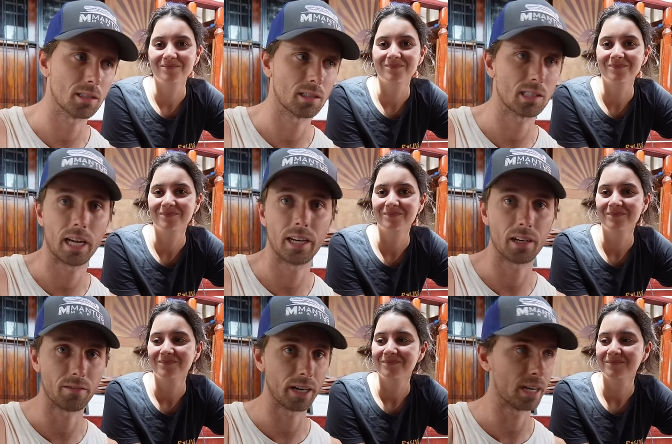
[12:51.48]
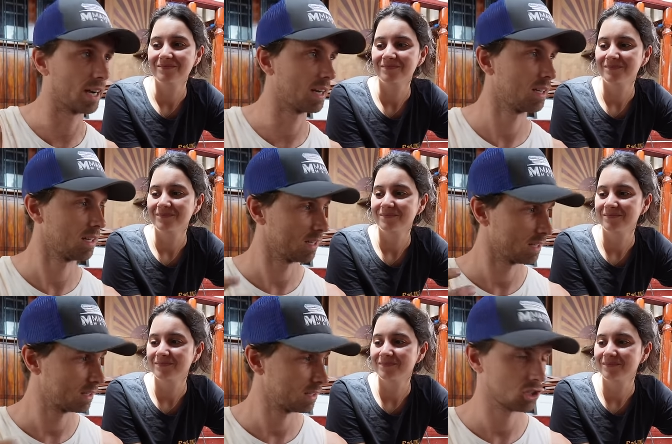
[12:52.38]
Speaker 1: the standing rigging
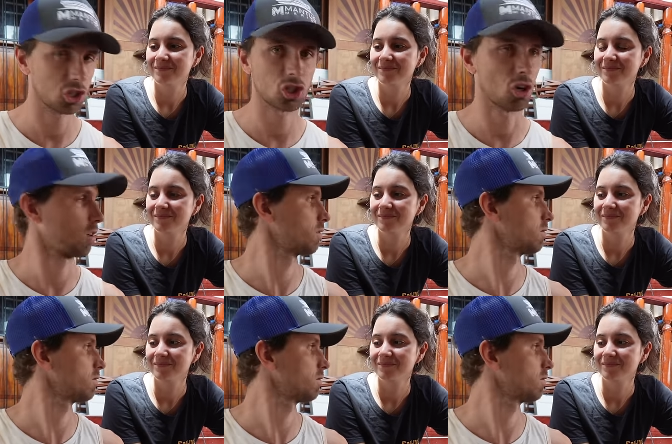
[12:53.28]
strong.